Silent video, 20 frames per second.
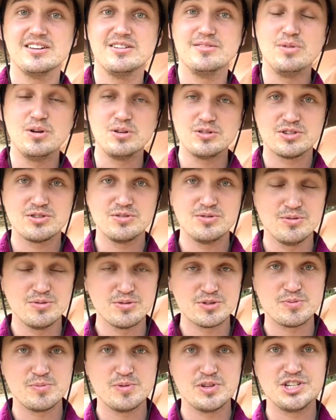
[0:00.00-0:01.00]
emotional
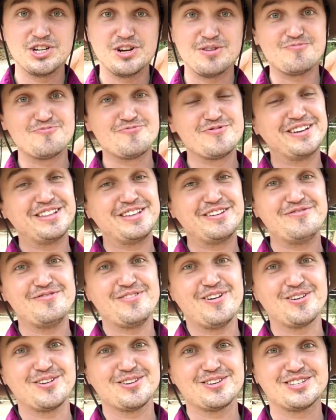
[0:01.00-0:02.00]
horsemanship really
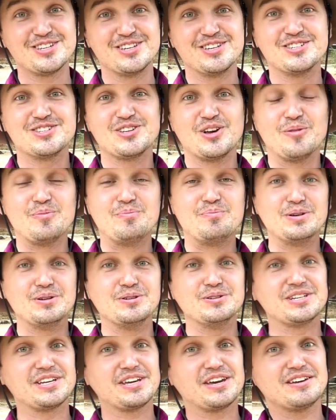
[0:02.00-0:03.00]
focuses on
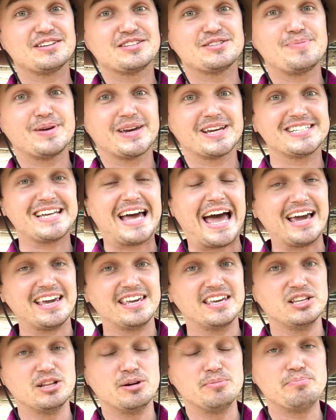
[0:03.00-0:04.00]
building a
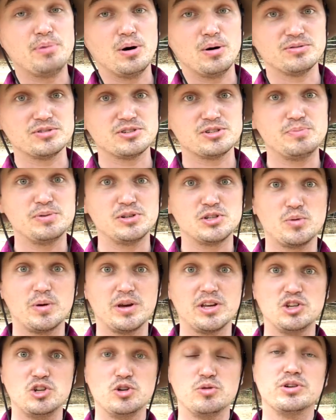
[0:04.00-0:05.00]
spectacular bond
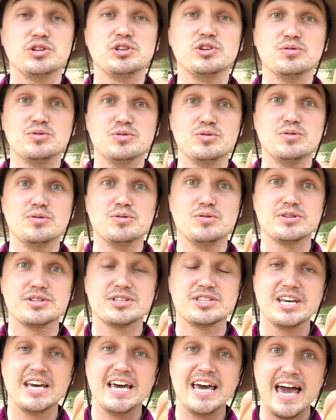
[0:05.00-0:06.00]
between you and your horse.